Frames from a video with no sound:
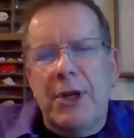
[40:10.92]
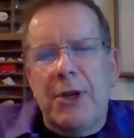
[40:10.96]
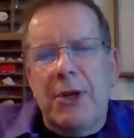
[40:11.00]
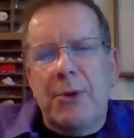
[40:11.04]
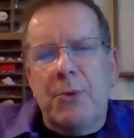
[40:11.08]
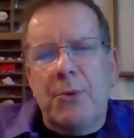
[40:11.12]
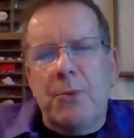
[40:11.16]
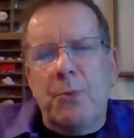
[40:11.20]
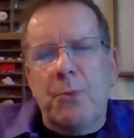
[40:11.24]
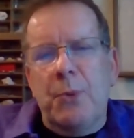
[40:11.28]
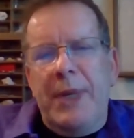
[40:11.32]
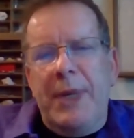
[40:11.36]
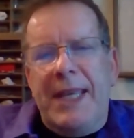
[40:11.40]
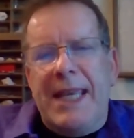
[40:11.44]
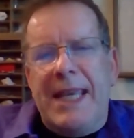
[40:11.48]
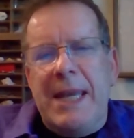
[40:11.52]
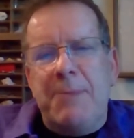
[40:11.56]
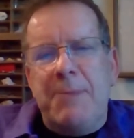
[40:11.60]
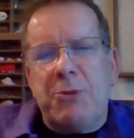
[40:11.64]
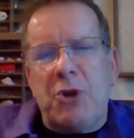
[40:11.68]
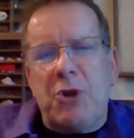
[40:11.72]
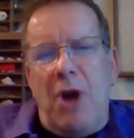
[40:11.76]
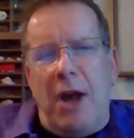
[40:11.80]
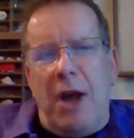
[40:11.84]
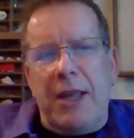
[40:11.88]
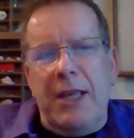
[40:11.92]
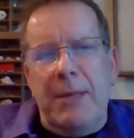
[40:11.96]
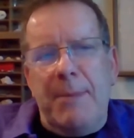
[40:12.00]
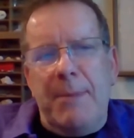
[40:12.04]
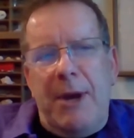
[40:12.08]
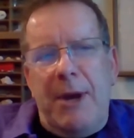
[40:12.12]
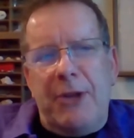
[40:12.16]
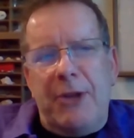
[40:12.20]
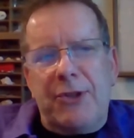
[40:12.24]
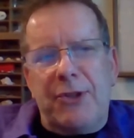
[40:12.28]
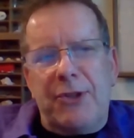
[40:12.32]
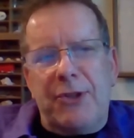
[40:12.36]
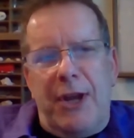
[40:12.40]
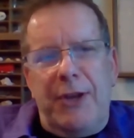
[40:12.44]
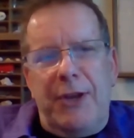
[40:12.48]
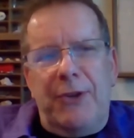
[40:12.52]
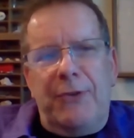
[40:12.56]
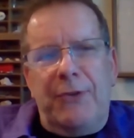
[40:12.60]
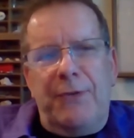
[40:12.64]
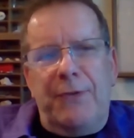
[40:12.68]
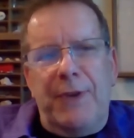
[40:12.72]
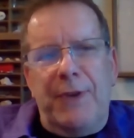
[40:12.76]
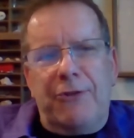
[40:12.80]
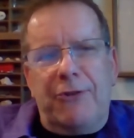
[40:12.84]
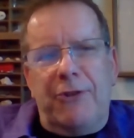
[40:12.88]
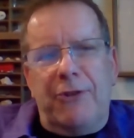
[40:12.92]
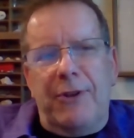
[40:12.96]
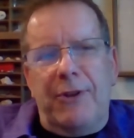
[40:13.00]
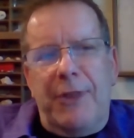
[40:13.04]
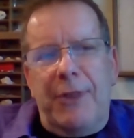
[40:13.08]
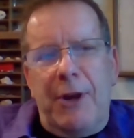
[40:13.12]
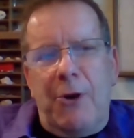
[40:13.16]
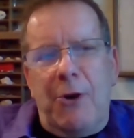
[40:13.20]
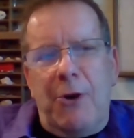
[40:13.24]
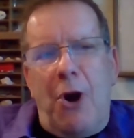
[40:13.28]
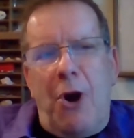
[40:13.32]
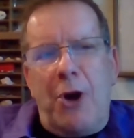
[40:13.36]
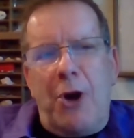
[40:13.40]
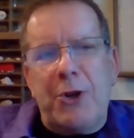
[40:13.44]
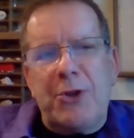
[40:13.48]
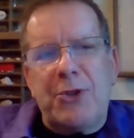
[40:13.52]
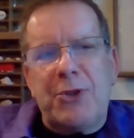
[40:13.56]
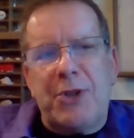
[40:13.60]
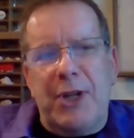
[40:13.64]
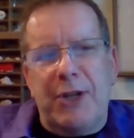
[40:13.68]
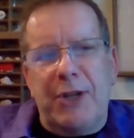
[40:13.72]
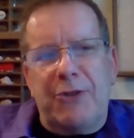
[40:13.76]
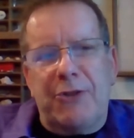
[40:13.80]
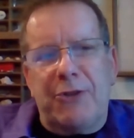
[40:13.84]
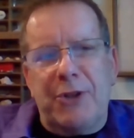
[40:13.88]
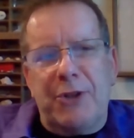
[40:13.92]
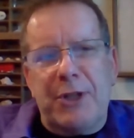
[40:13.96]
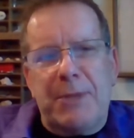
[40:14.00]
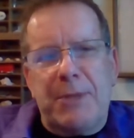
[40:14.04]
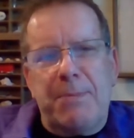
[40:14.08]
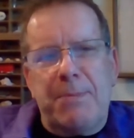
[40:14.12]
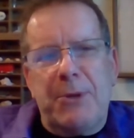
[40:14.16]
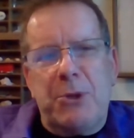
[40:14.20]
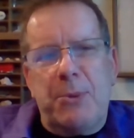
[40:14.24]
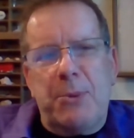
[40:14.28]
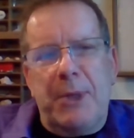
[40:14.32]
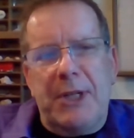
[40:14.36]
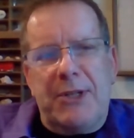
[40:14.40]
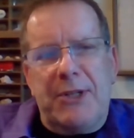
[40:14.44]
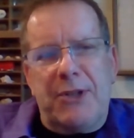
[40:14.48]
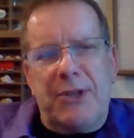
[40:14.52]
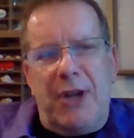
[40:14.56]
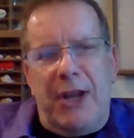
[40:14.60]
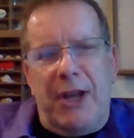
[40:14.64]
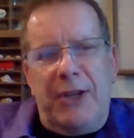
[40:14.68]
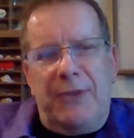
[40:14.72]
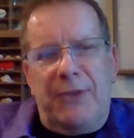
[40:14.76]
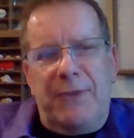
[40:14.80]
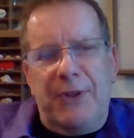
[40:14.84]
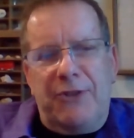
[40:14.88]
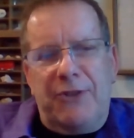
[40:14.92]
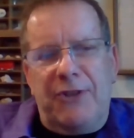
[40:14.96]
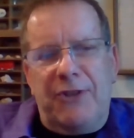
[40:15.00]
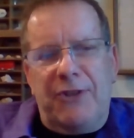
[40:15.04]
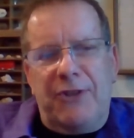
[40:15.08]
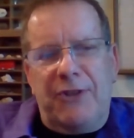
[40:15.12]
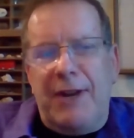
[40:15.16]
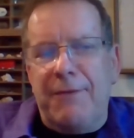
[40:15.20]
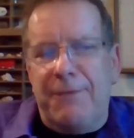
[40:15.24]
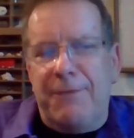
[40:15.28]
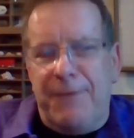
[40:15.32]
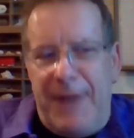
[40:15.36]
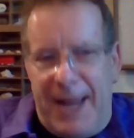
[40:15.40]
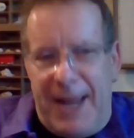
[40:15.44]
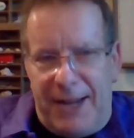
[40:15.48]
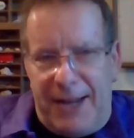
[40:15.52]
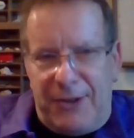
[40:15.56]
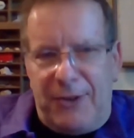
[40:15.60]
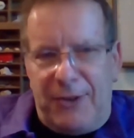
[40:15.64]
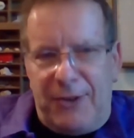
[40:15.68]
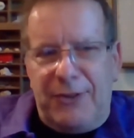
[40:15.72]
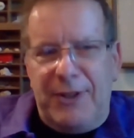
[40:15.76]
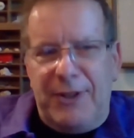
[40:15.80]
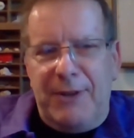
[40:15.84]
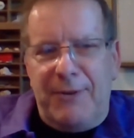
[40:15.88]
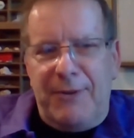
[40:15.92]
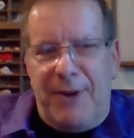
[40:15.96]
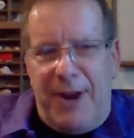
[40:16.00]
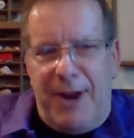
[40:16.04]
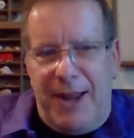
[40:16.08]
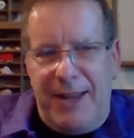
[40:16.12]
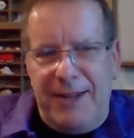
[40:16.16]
we keep talking about science fiction. There are distinctions between science fiction and fantasy, right?